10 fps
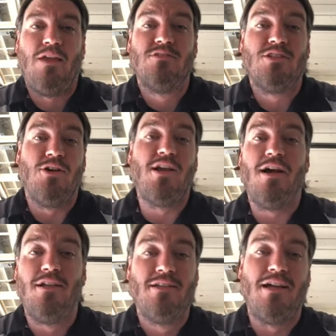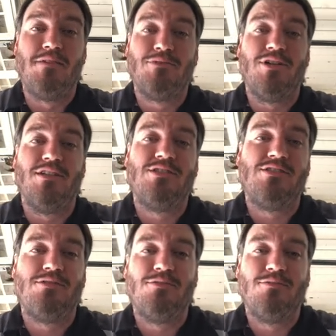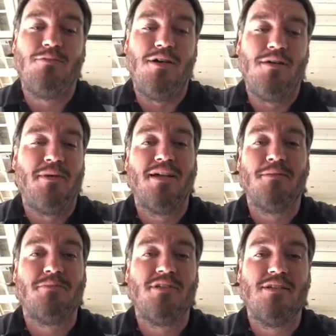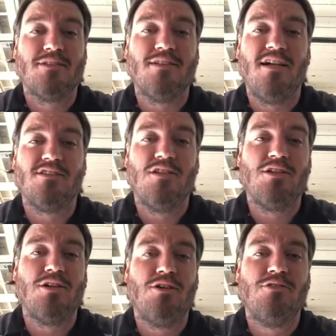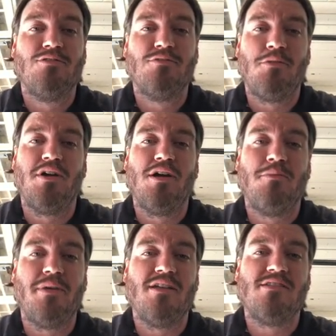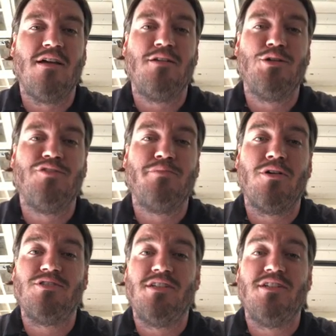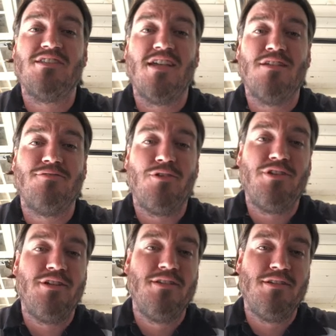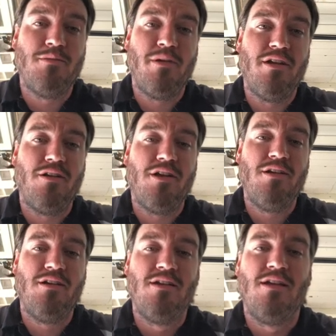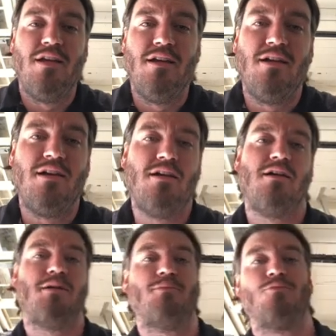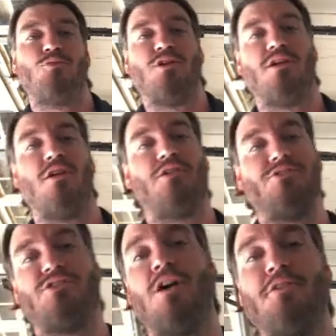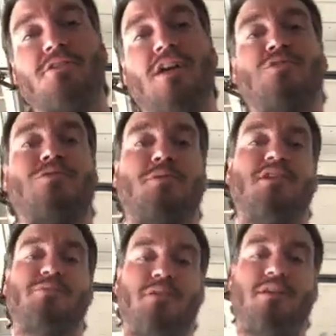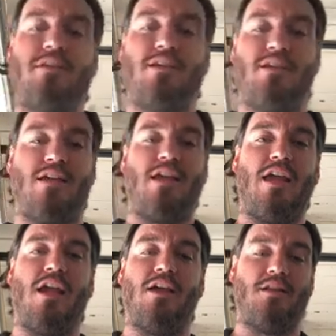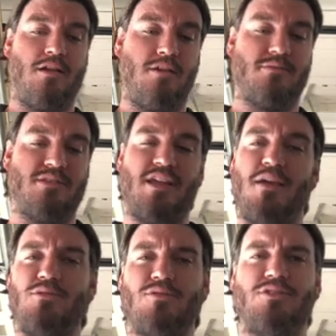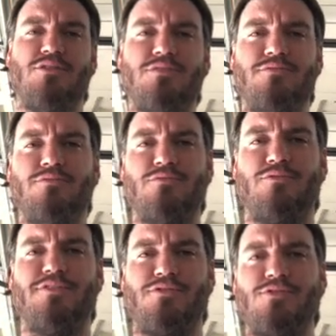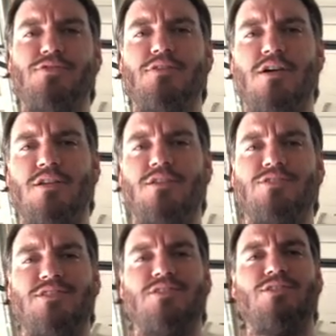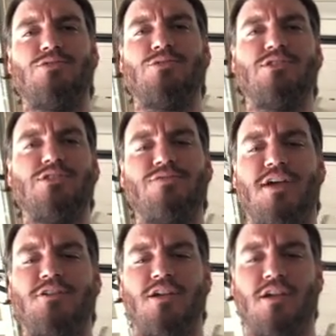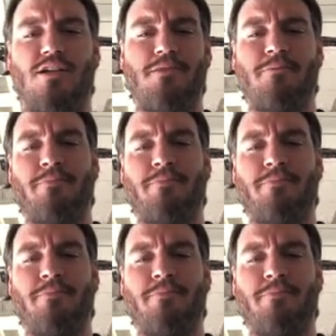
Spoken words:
What's going on? I'm Chris. My company is Glass on the Go. We are based out of Martinez, California, the Bay Area. We are just auto glass replacement, and today I'm doing a little review on the GT Tools FinalCut.